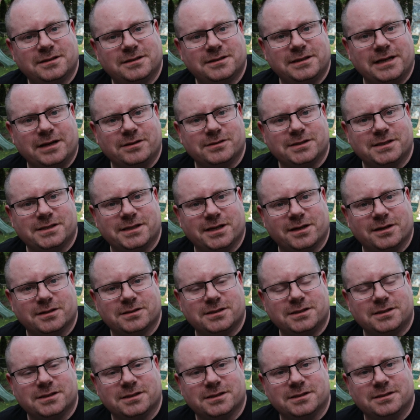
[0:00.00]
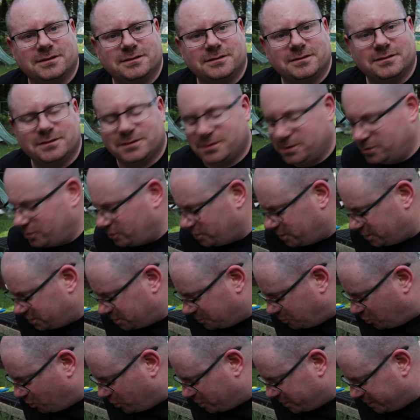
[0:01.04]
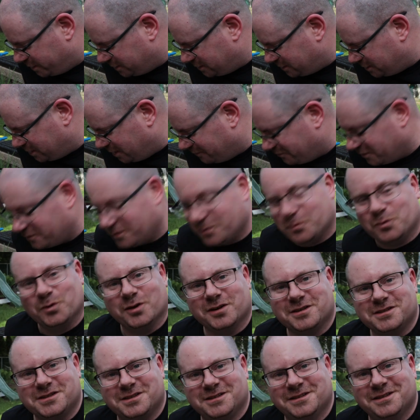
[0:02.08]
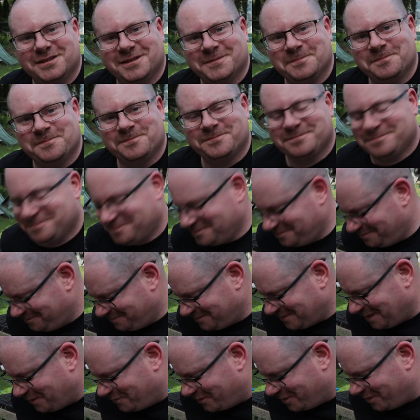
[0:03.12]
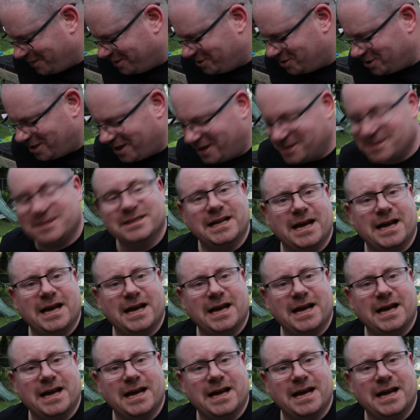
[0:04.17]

downstairs to turn into more of this stuff if it works. I'm very jazzed.